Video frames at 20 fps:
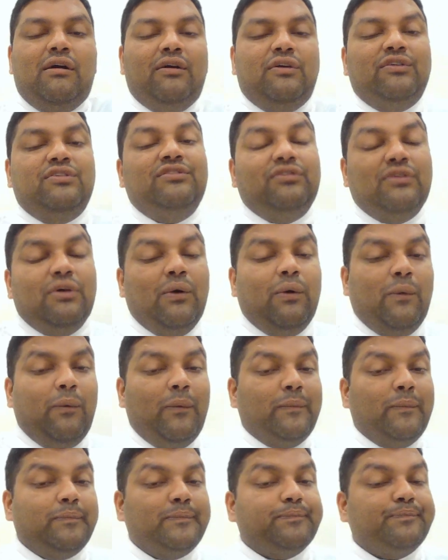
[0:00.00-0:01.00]

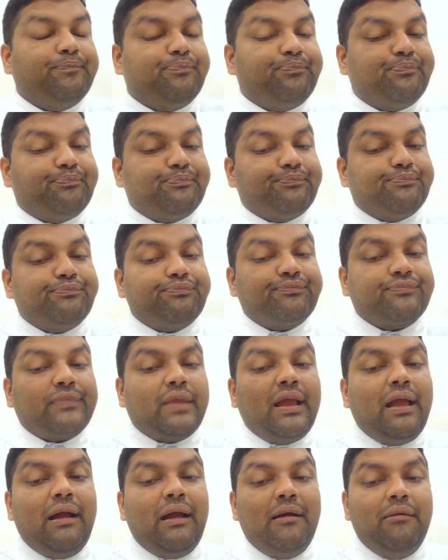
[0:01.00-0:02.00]
So,
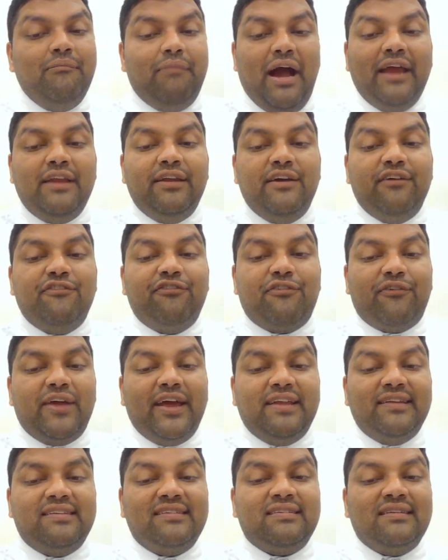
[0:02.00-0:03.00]
my dear
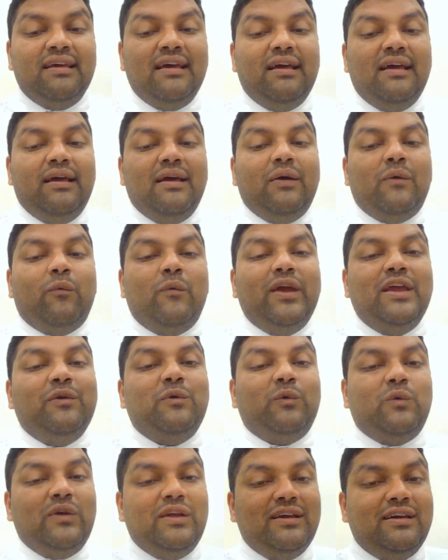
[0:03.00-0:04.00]
friends, we
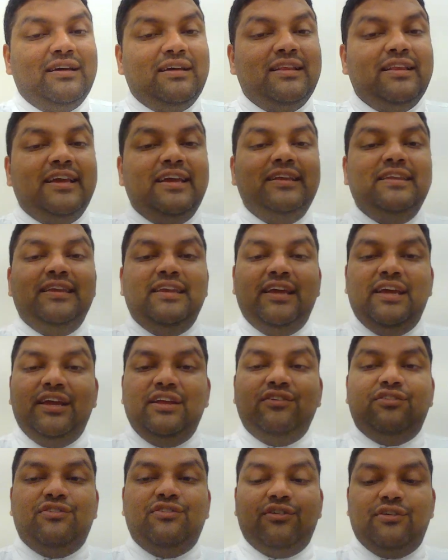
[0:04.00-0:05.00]
really
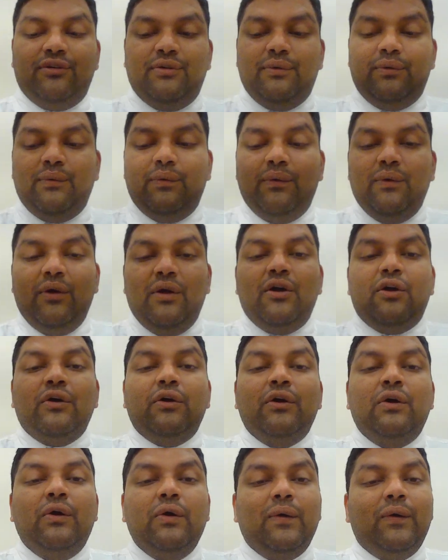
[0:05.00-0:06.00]
need to
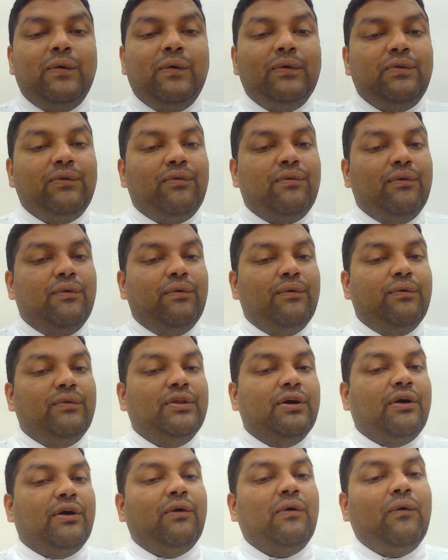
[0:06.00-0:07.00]
go through
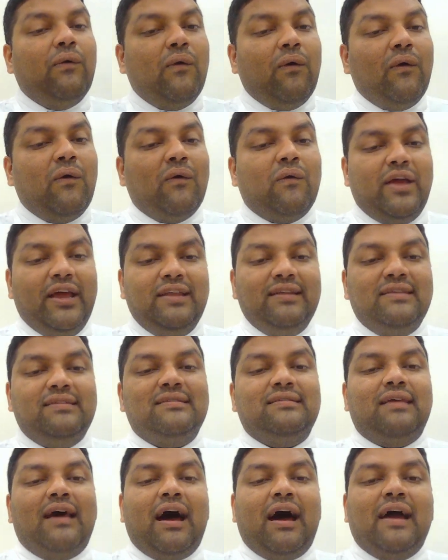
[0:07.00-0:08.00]
the core
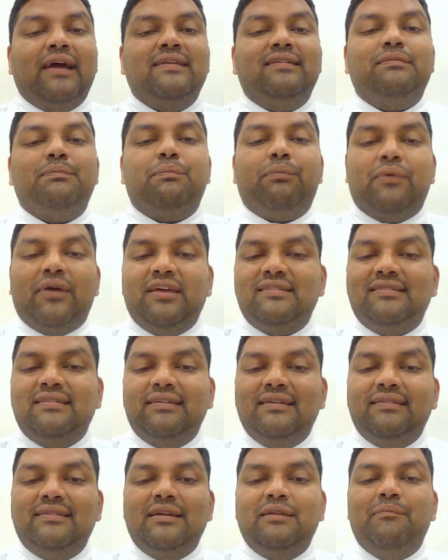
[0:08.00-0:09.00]
insights
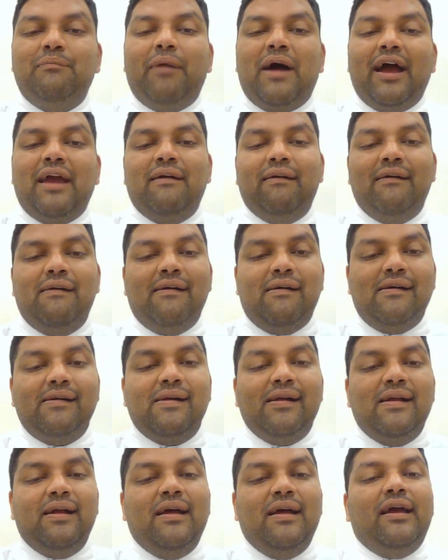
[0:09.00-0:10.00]
presented by
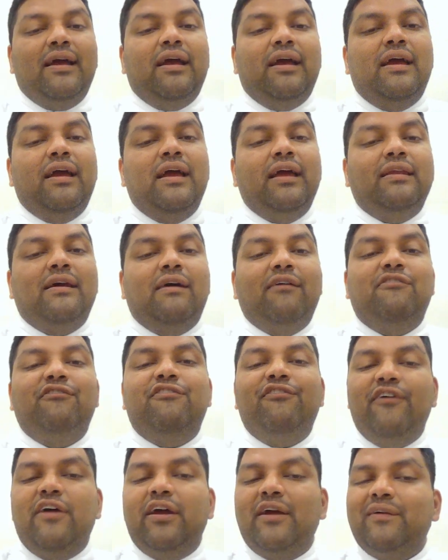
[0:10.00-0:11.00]
her in a
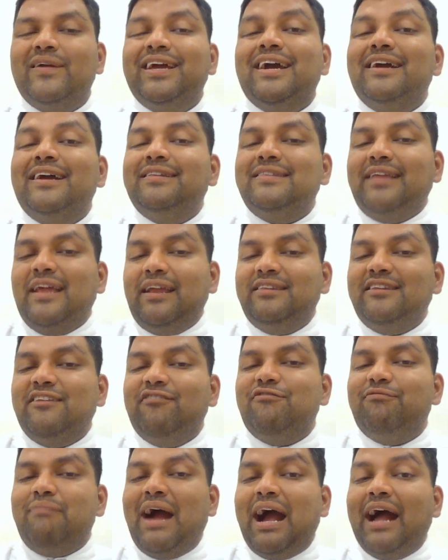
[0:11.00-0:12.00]
very
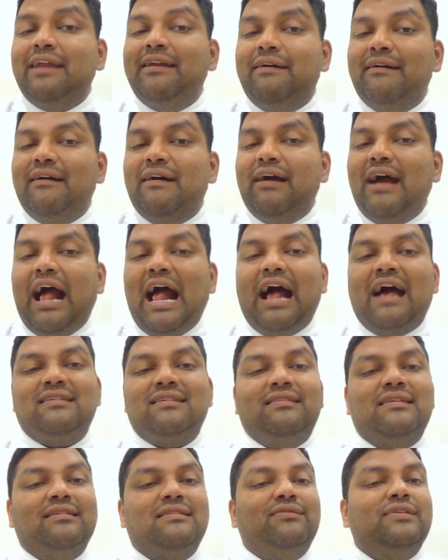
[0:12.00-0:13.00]
attentive manner, as
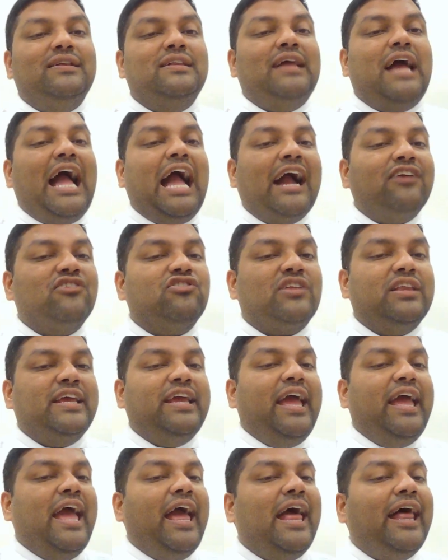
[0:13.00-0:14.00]
this will
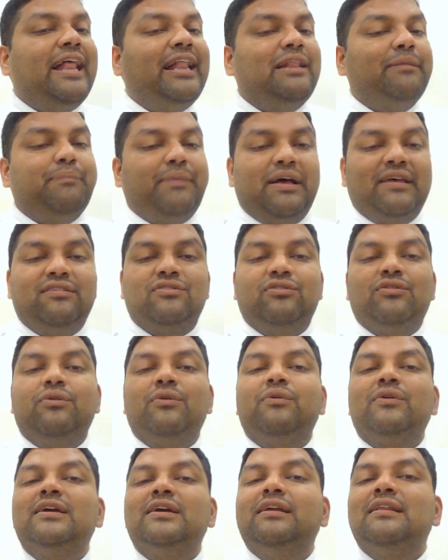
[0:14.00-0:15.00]
actually help us to
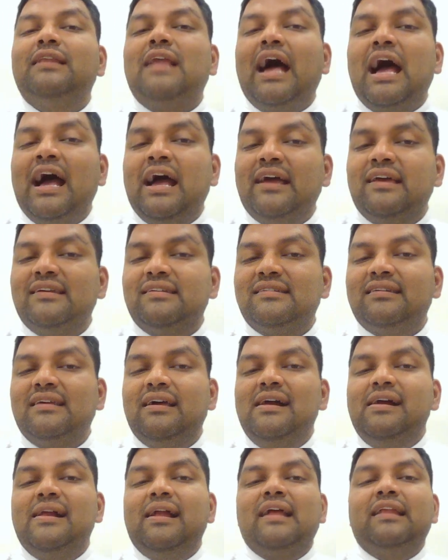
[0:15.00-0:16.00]
realize
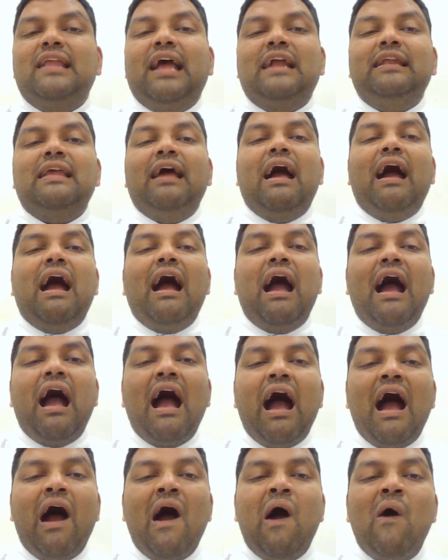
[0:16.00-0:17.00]
that
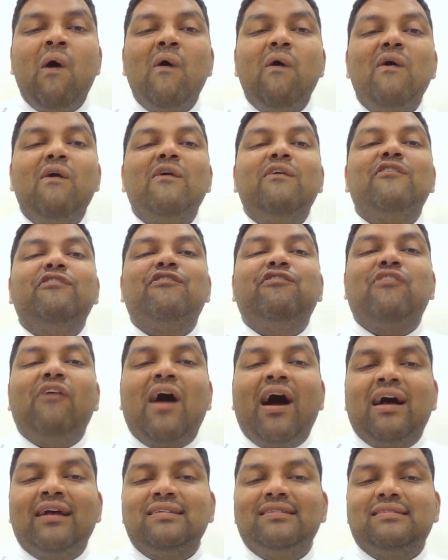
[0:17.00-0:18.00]
how
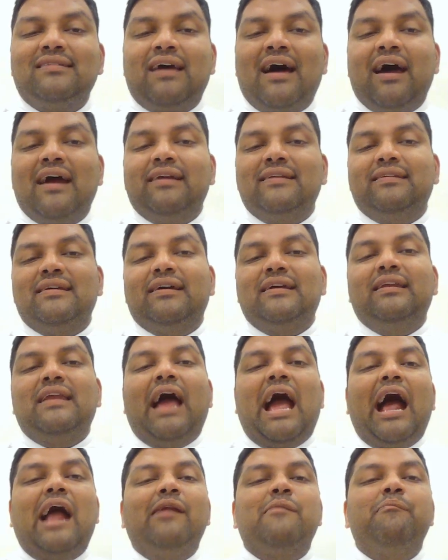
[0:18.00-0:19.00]
far-sighted
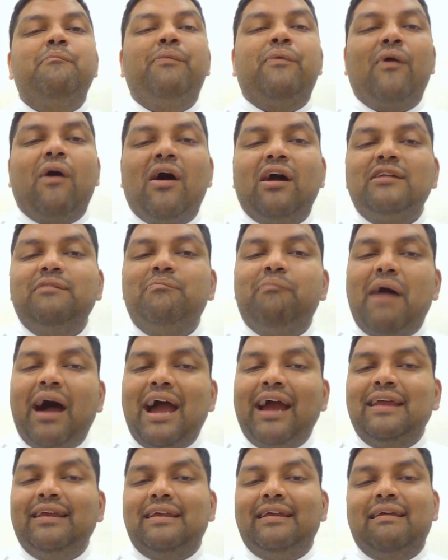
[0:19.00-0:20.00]
and
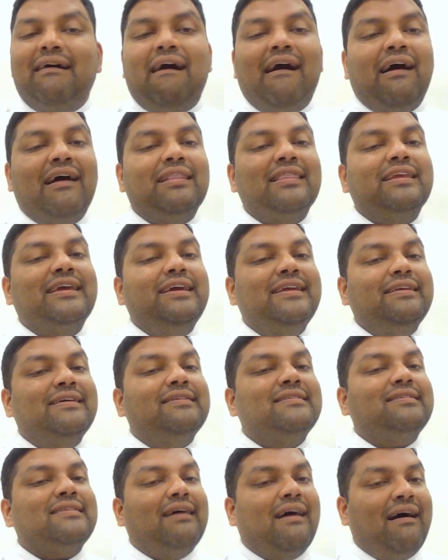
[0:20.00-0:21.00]
broad-minded our
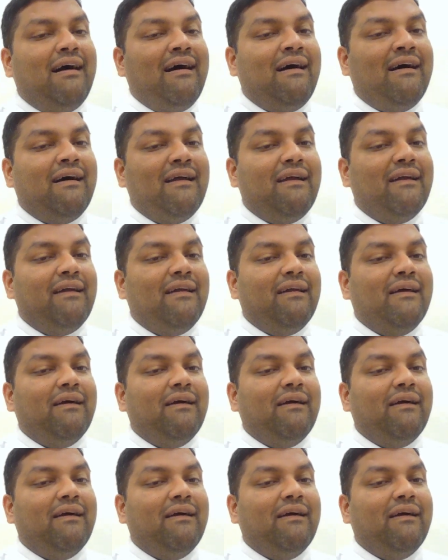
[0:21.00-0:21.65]
leaders are,